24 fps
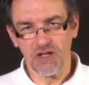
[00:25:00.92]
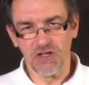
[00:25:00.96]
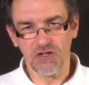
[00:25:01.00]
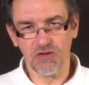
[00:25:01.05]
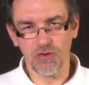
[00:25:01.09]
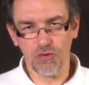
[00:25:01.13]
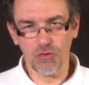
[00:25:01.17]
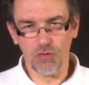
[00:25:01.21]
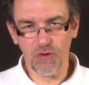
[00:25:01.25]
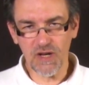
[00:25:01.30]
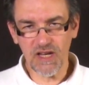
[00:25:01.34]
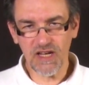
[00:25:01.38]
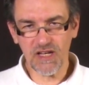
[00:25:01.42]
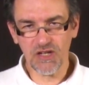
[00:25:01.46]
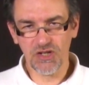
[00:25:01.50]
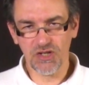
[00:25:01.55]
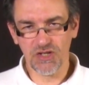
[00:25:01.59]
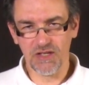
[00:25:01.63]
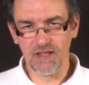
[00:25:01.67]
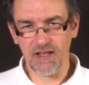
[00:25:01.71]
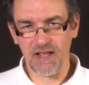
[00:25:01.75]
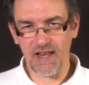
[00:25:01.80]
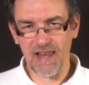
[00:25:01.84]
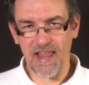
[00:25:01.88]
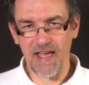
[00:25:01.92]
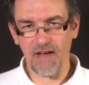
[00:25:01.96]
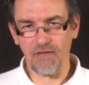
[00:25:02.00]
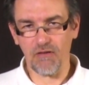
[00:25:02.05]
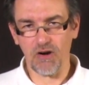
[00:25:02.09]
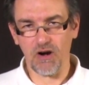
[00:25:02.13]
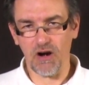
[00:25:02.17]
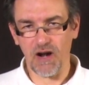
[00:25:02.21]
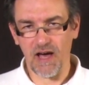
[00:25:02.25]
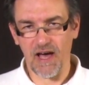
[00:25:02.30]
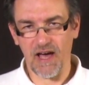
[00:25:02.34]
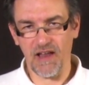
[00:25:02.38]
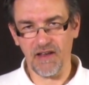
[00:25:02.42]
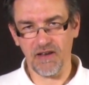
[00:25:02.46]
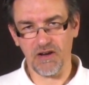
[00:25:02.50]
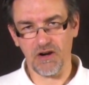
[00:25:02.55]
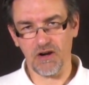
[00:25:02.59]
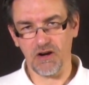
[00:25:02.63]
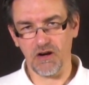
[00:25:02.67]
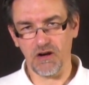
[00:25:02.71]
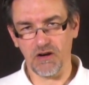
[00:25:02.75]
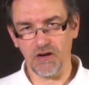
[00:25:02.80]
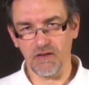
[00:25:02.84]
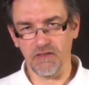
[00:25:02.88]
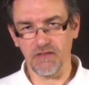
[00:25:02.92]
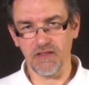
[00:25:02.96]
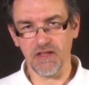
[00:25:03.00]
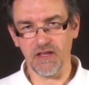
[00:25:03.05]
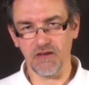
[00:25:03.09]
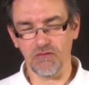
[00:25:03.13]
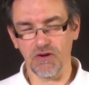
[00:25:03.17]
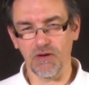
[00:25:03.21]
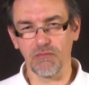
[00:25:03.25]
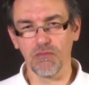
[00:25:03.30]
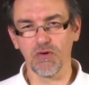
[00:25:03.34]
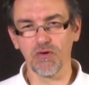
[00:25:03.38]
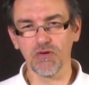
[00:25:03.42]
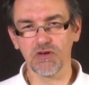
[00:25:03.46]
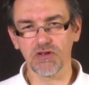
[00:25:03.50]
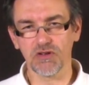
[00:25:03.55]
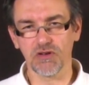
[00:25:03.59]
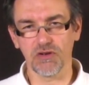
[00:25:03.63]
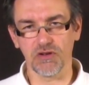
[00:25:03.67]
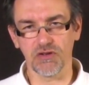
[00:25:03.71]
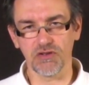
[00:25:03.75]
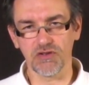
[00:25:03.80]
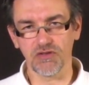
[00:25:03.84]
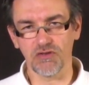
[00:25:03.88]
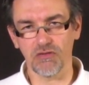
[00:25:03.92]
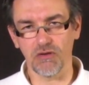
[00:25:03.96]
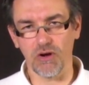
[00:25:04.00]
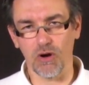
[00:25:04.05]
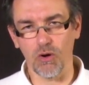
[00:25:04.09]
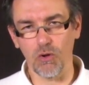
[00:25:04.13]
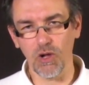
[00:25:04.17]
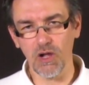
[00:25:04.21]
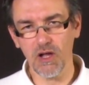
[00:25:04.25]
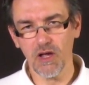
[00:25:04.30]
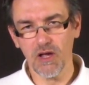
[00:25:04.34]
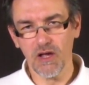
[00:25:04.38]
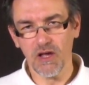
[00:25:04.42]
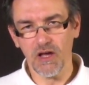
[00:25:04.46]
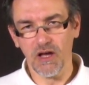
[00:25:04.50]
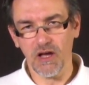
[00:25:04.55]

to reach the lever under the remote control.